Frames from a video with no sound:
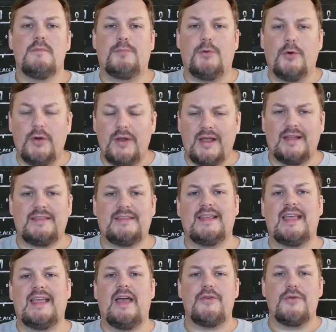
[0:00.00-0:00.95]
Putting it
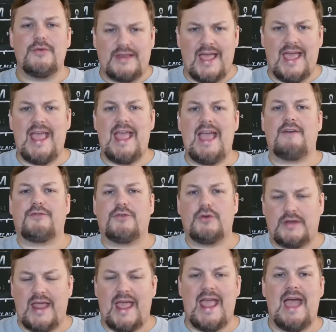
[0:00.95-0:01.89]
together day
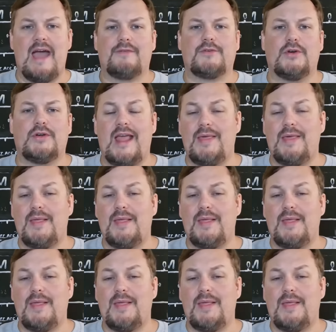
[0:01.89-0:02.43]
after day after day.